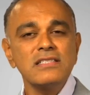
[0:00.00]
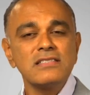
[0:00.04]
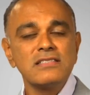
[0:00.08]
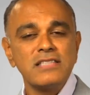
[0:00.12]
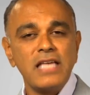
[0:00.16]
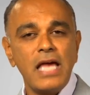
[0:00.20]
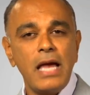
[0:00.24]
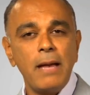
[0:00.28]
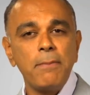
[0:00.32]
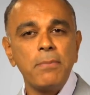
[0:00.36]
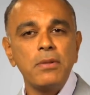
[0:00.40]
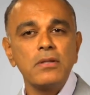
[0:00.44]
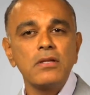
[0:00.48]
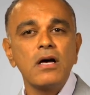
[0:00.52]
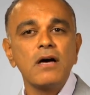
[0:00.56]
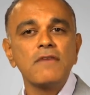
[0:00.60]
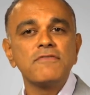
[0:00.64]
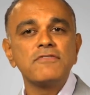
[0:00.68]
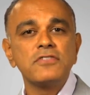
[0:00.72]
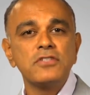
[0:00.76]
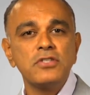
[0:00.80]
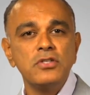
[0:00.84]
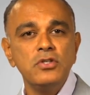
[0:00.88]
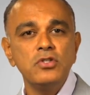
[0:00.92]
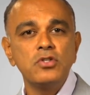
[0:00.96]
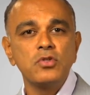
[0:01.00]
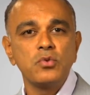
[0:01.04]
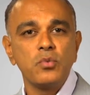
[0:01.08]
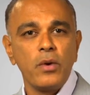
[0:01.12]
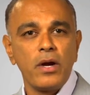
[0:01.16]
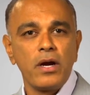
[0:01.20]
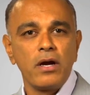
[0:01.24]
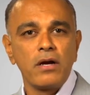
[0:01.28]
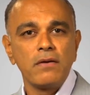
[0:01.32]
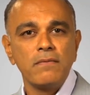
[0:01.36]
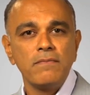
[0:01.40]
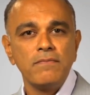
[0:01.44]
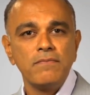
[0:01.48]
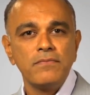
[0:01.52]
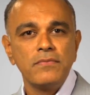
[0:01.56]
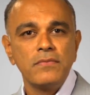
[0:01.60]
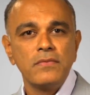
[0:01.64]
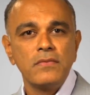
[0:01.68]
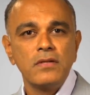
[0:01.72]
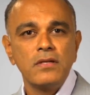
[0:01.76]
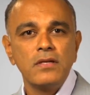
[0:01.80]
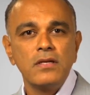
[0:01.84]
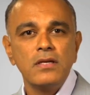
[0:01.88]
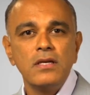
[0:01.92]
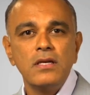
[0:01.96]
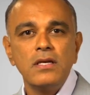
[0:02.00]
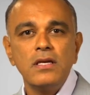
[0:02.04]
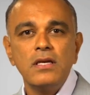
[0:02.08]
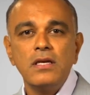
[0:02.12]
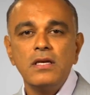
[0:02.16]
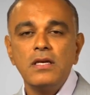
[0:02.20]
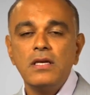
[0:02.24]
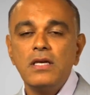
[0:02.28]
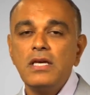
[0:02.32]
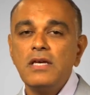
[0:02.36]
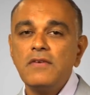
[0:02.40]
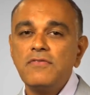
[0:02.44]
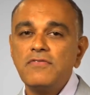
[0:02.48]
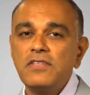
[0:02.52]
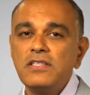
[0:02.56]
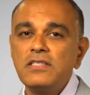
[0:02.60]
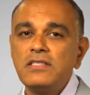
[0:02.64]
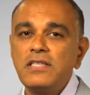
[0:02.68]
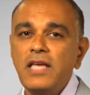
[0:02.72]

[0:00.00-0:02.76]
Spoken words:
example of tooth wear, if the